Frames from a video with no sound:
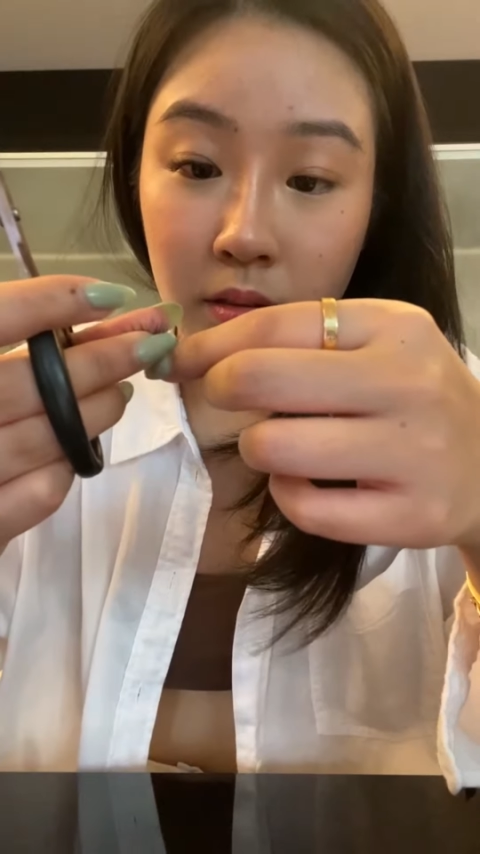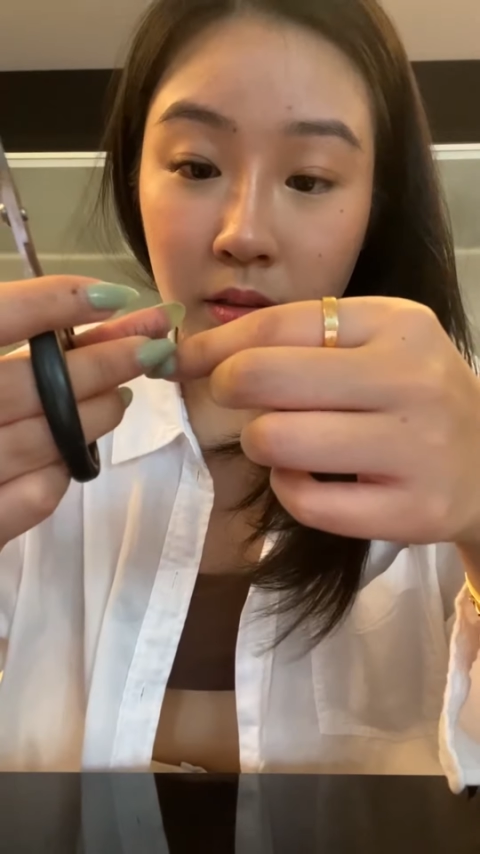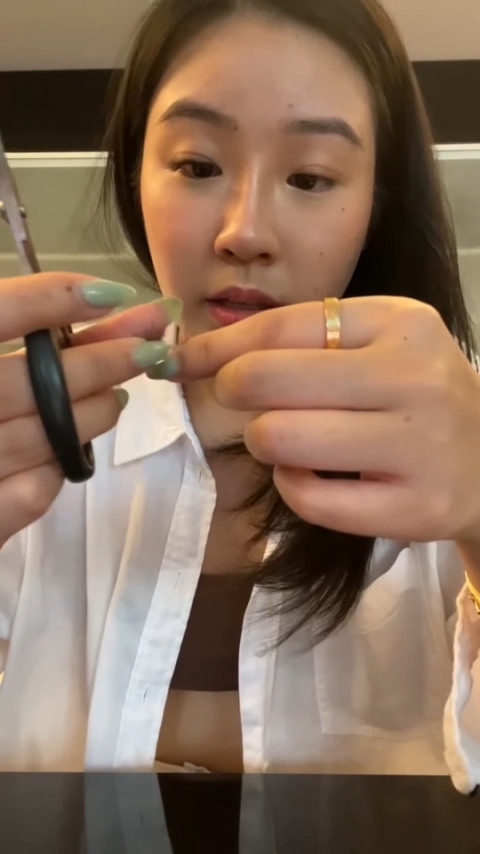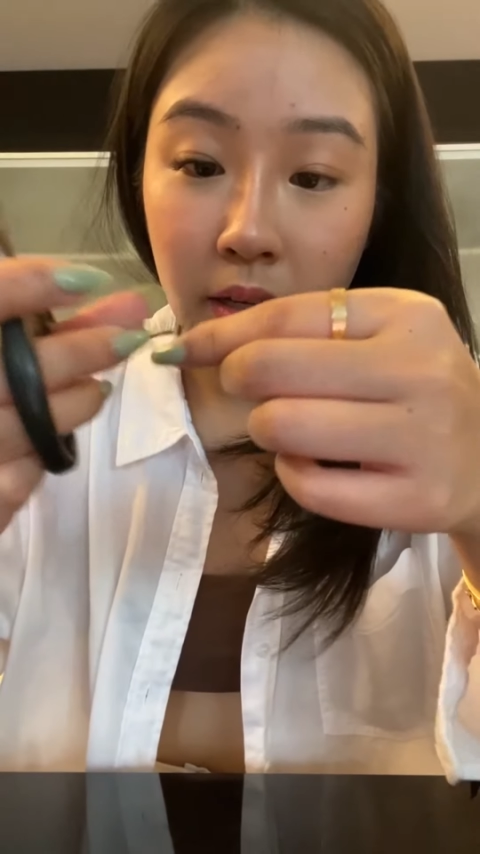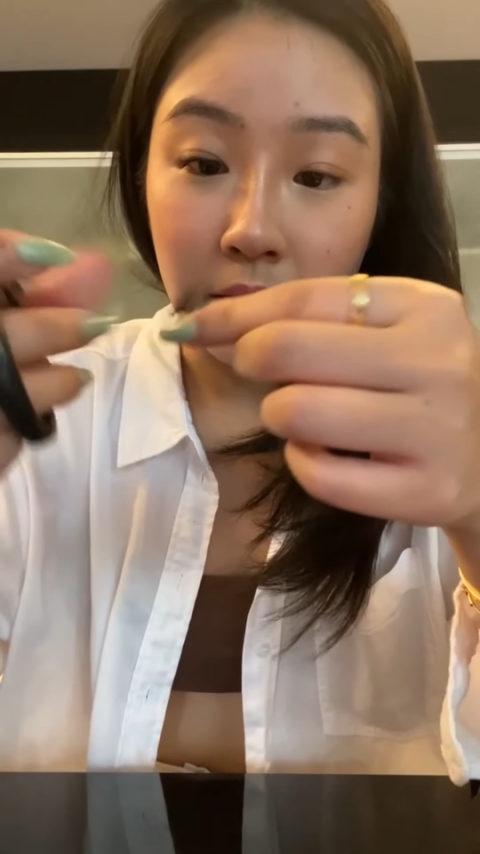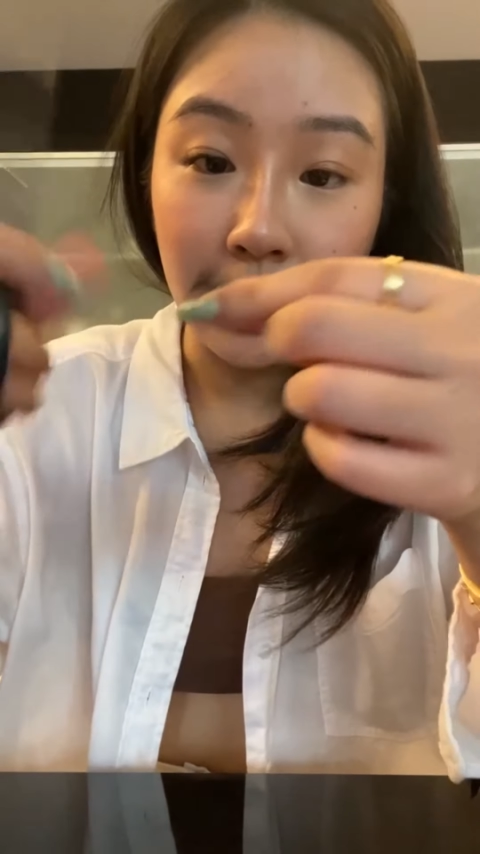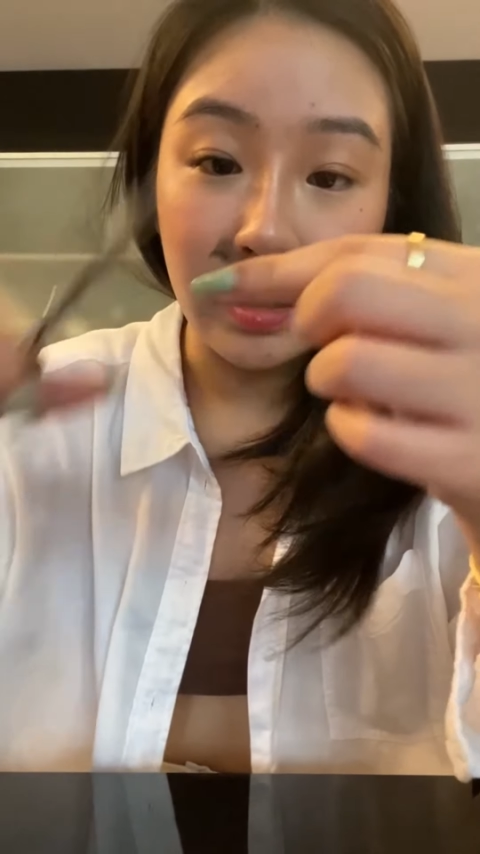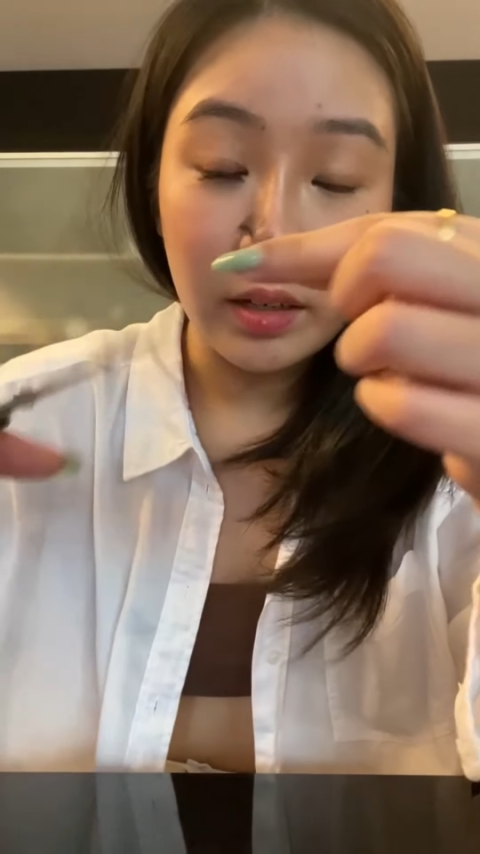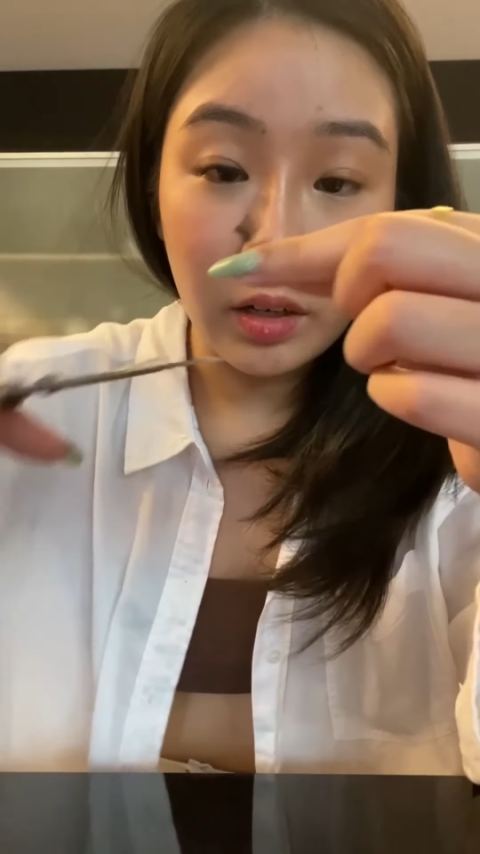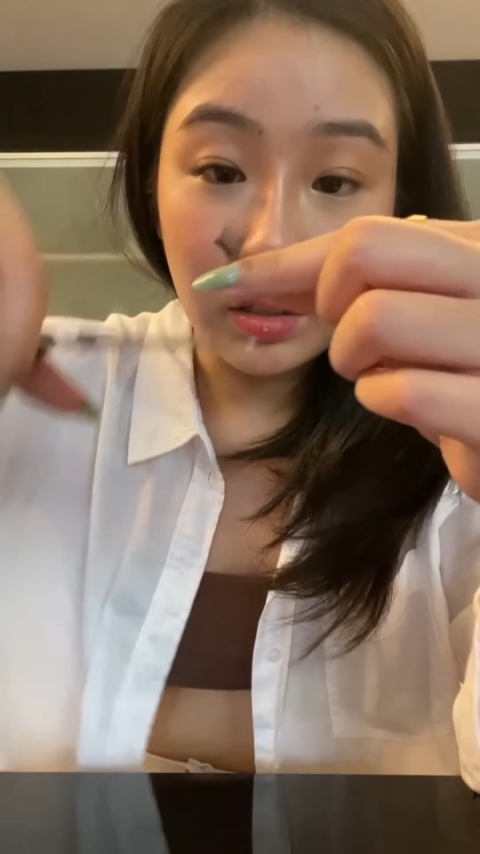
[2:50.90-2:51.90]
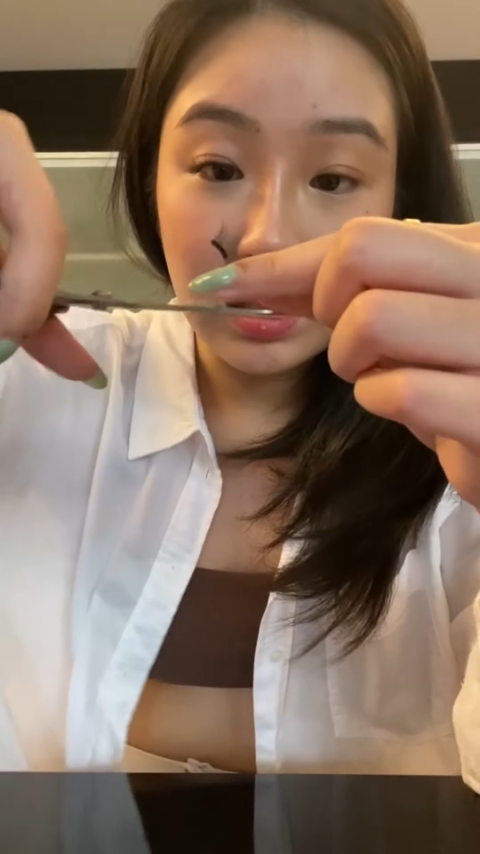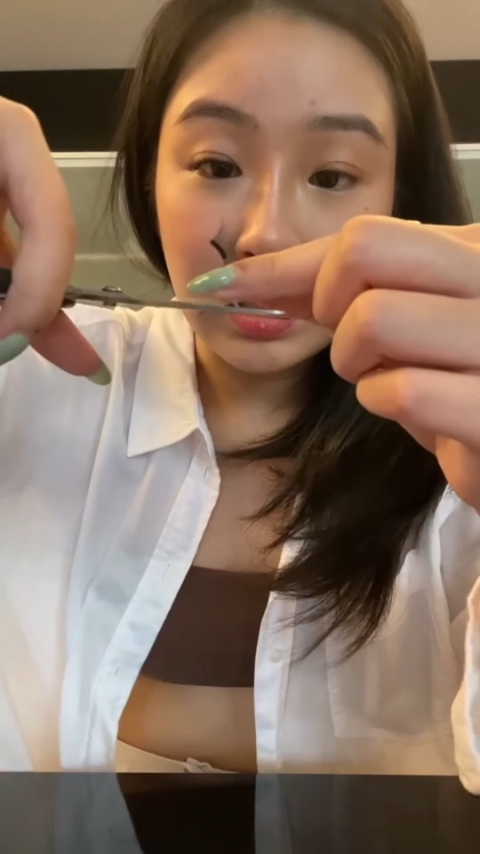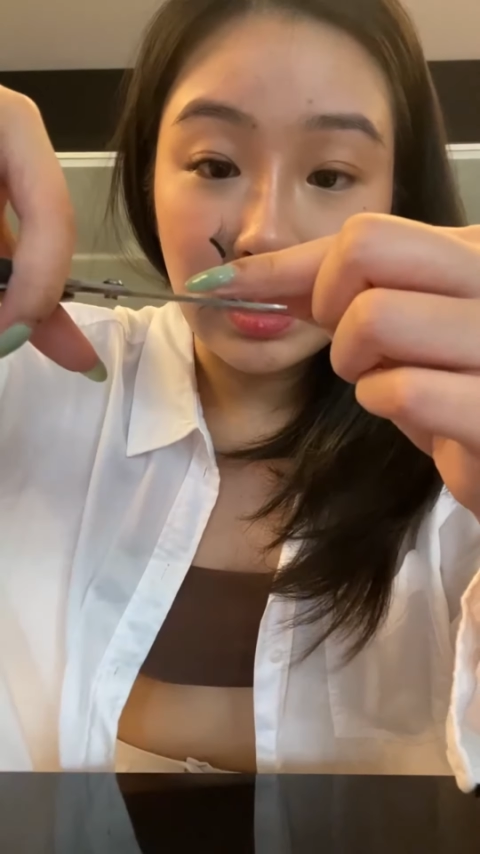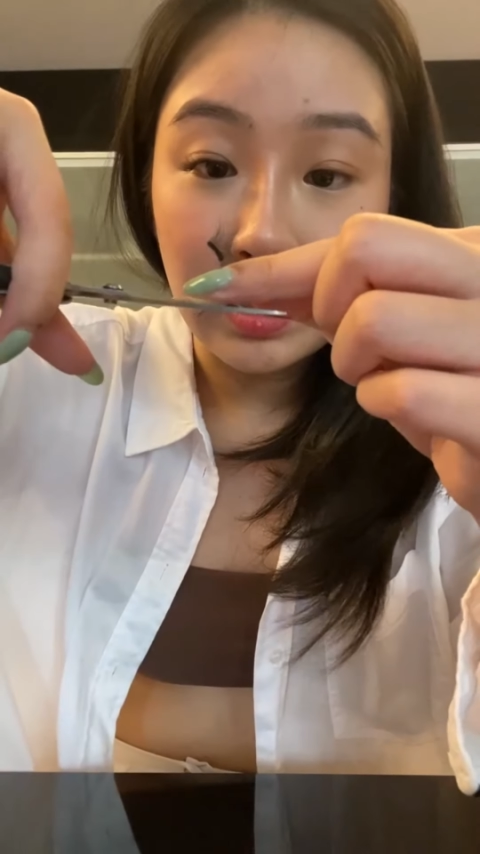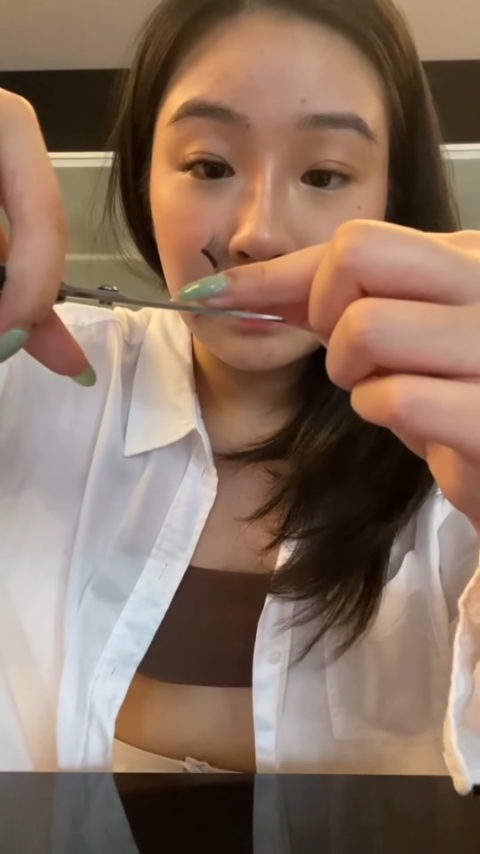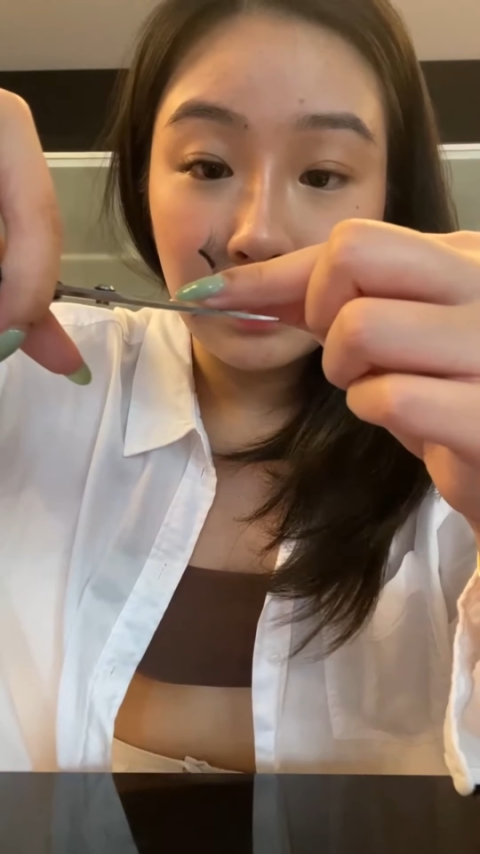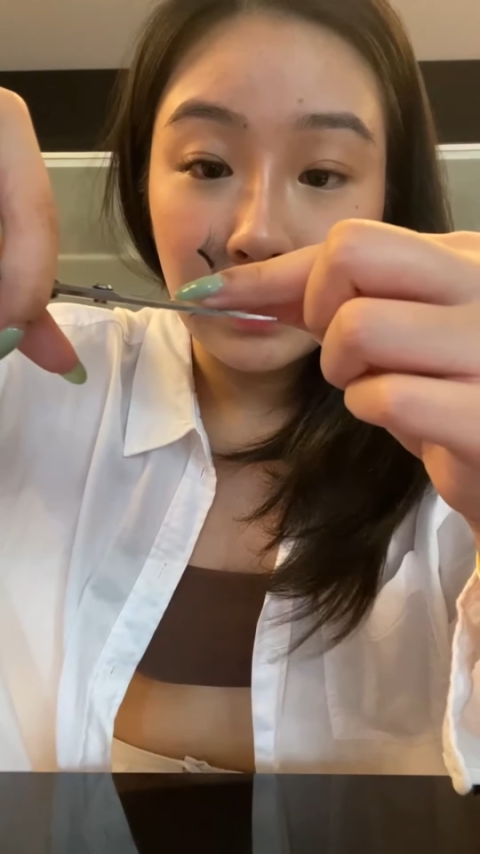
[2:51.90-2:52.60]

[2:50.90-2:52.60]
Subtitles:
And honestly,